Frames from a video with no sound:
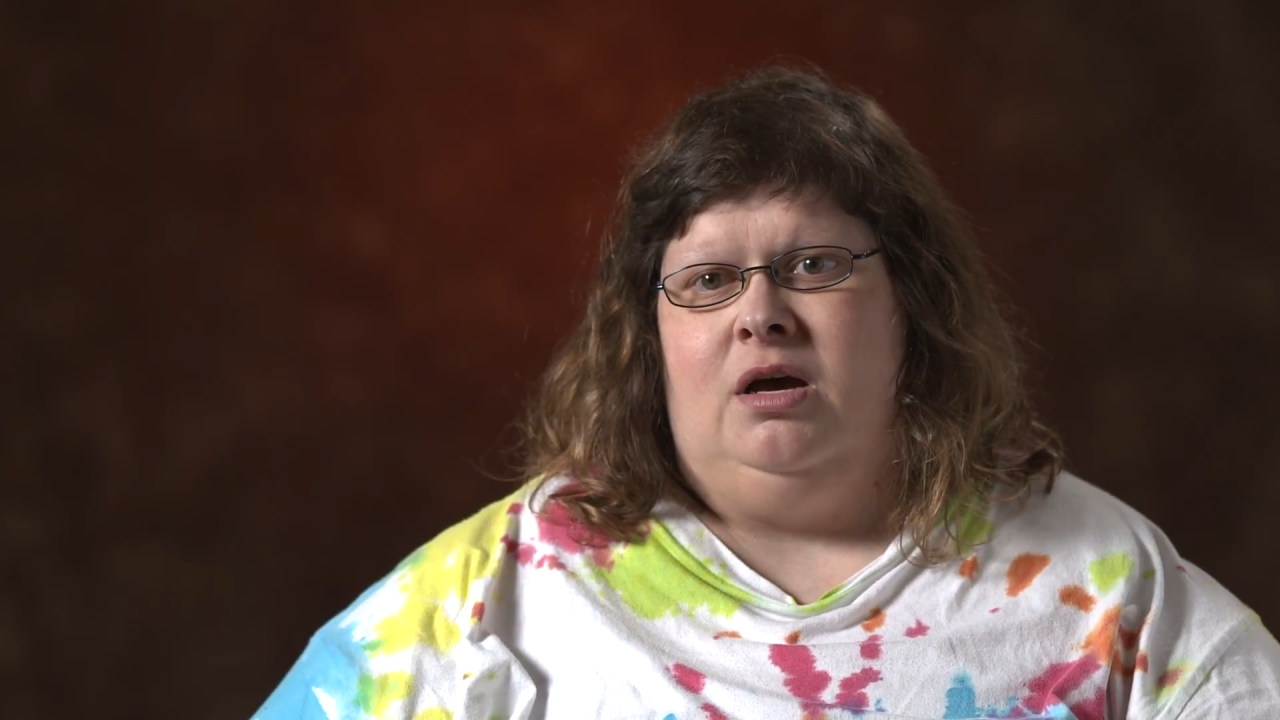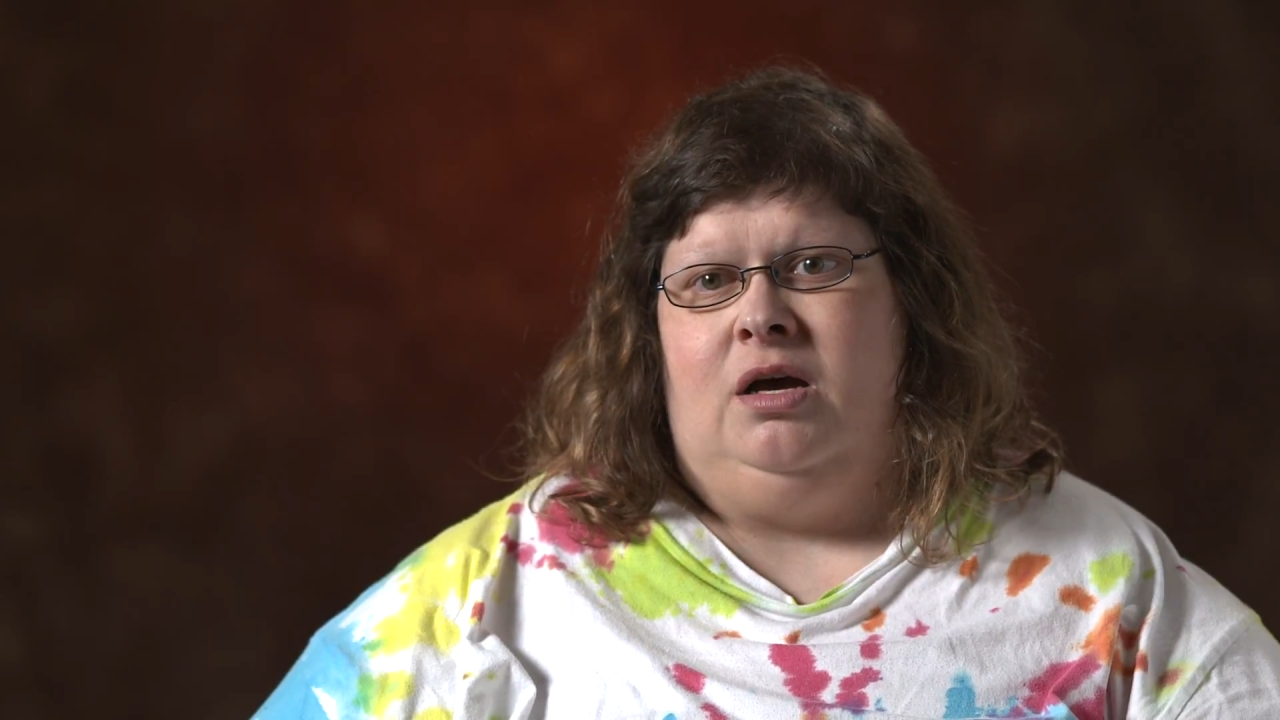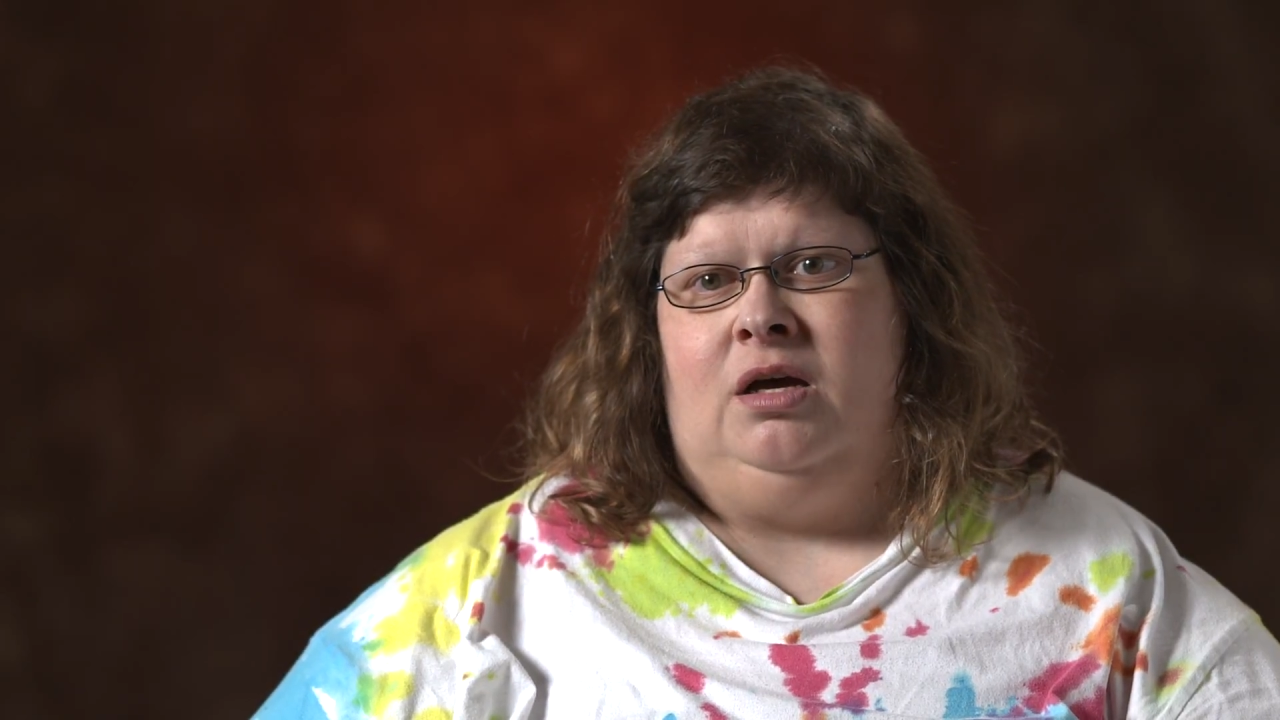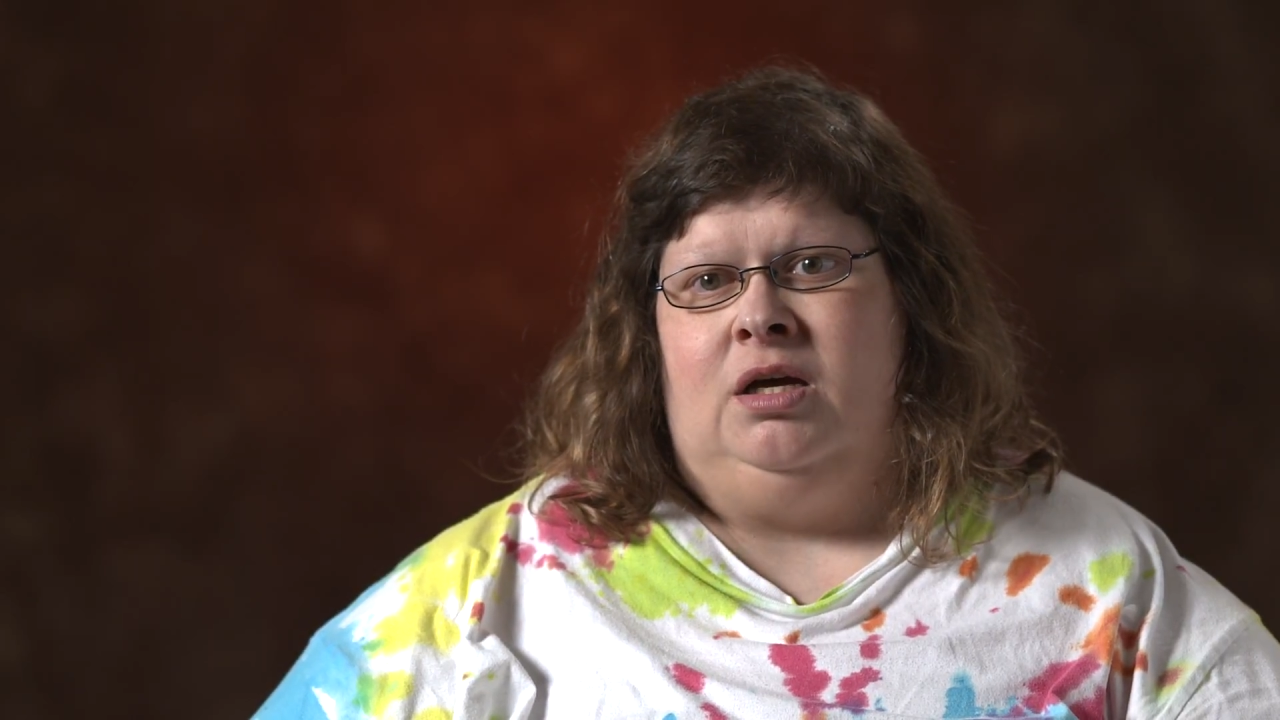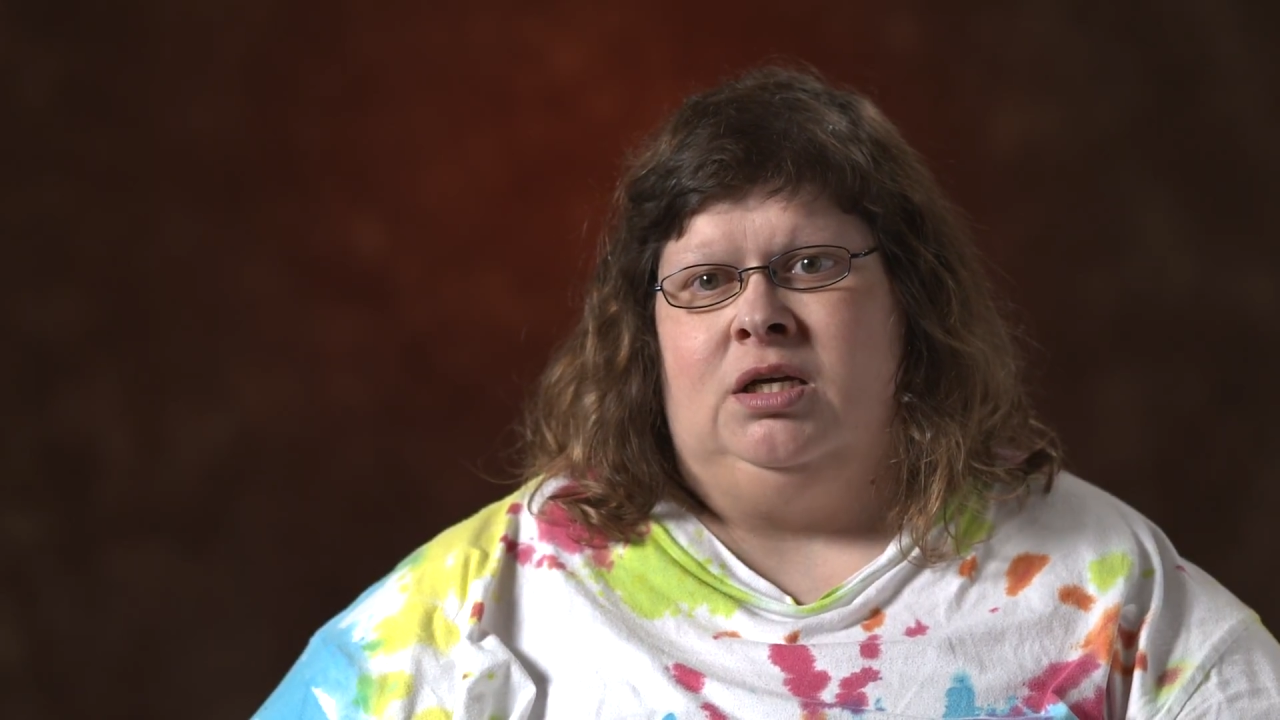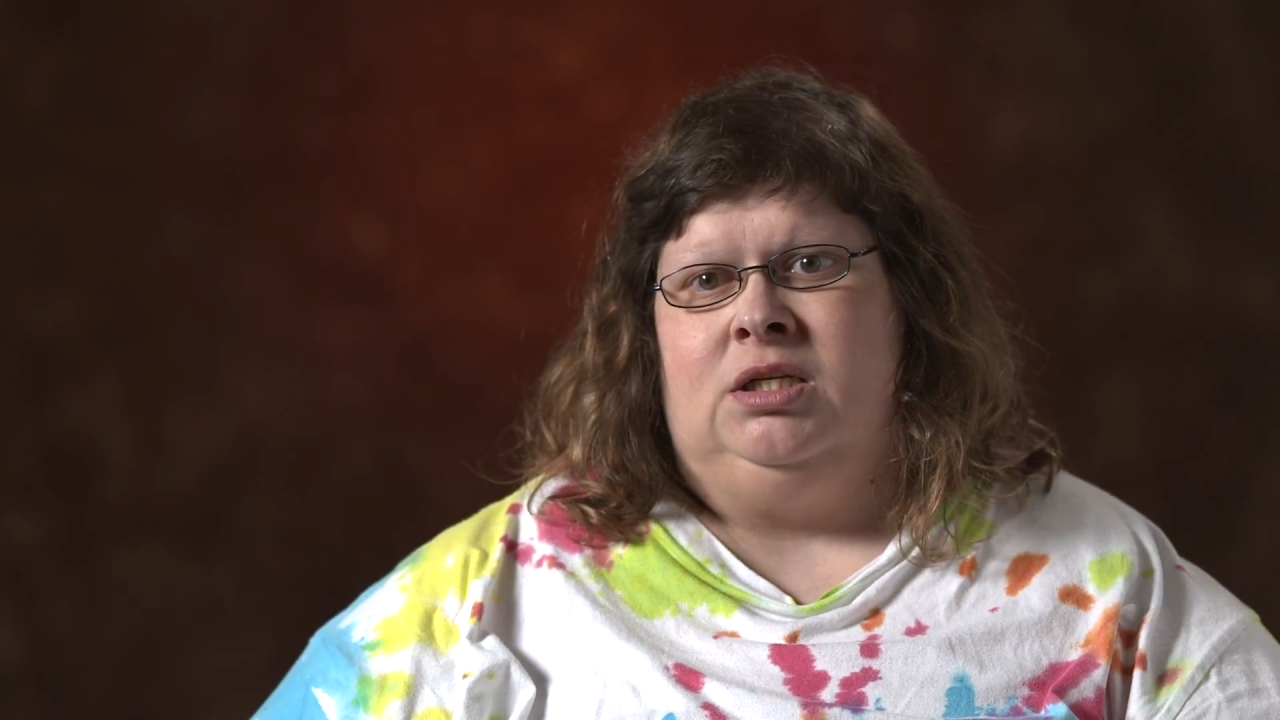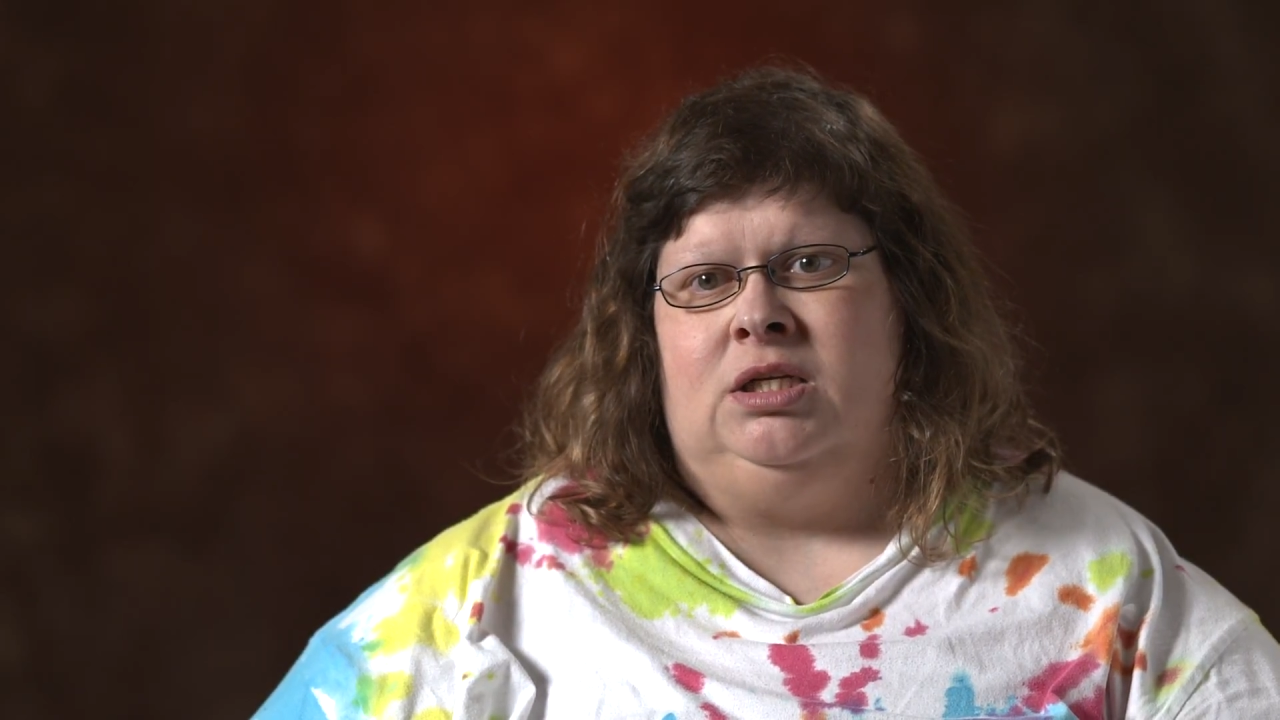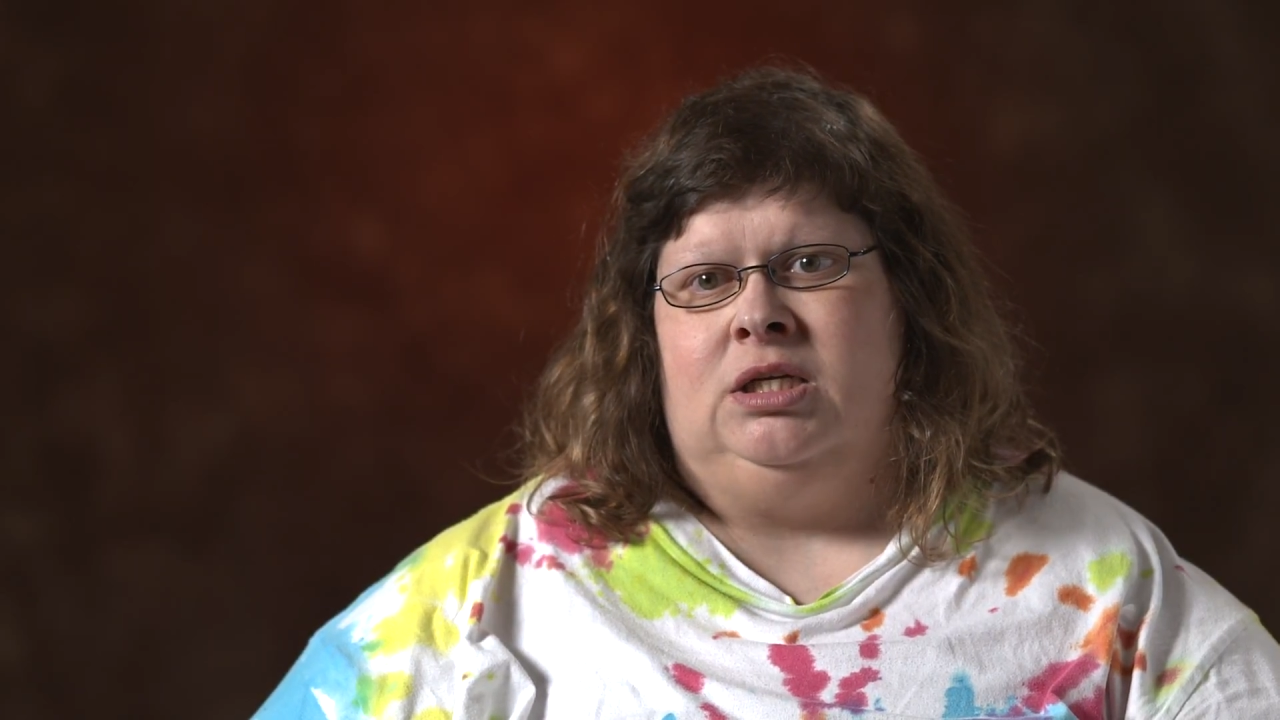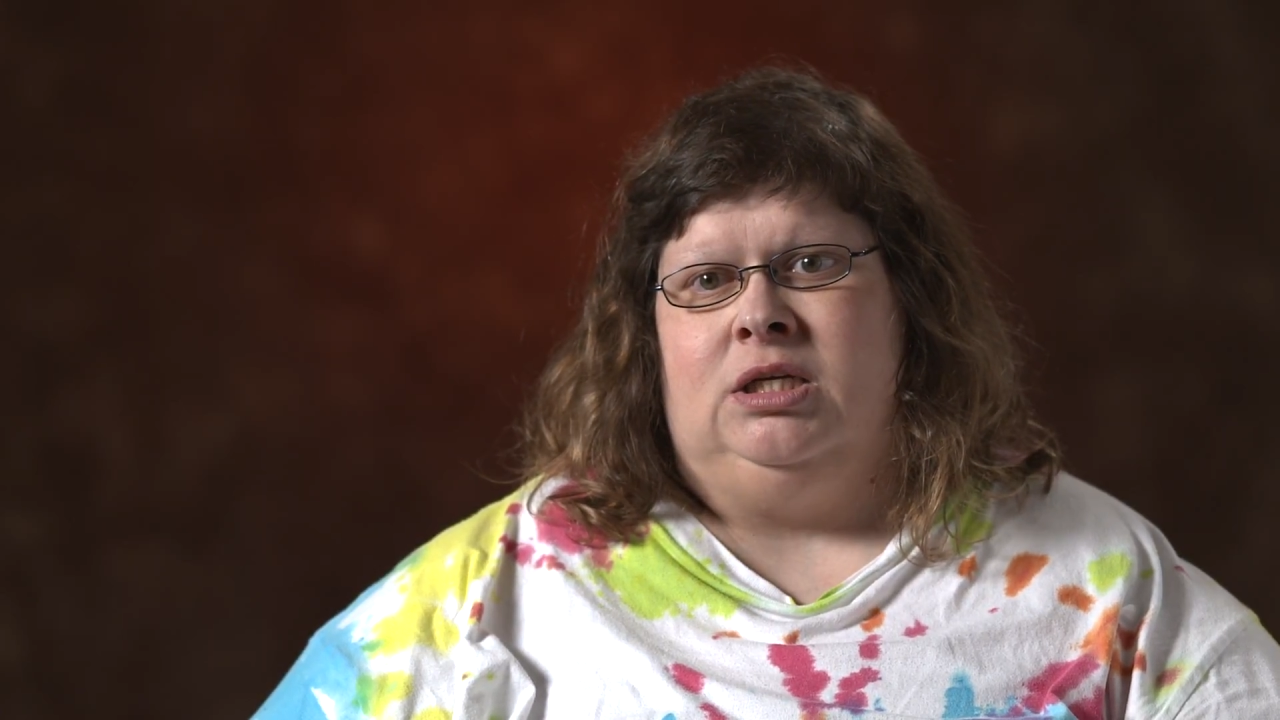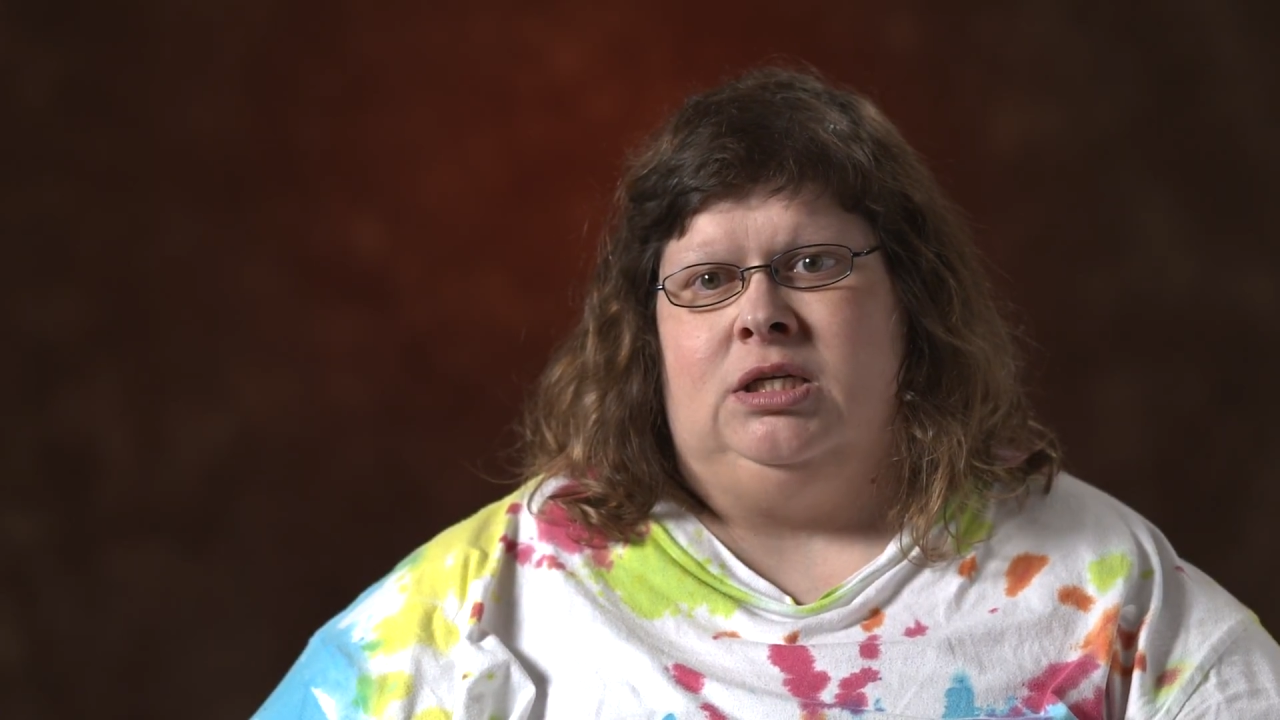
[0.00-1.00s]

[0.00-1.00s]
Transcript: ugly.